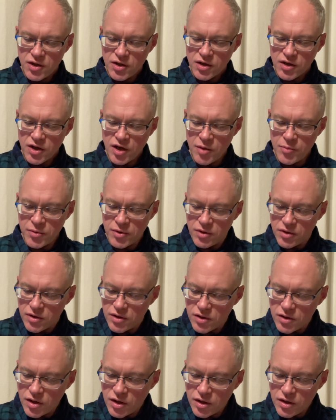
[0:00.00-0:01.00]
coming
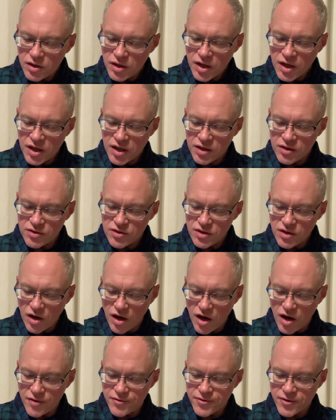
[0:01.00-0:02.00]
and
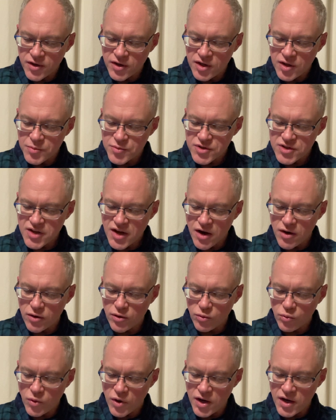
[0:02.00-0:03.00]
offering him sour
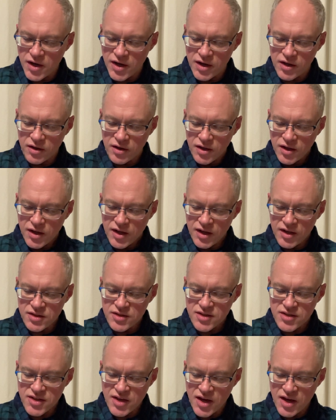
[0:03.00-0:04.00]
wine and
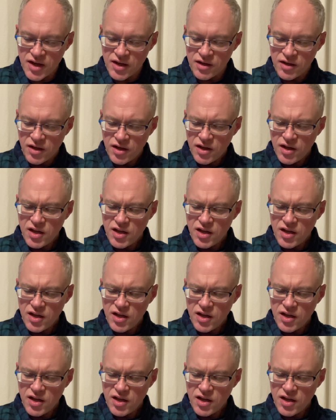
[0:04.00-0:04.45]
saying,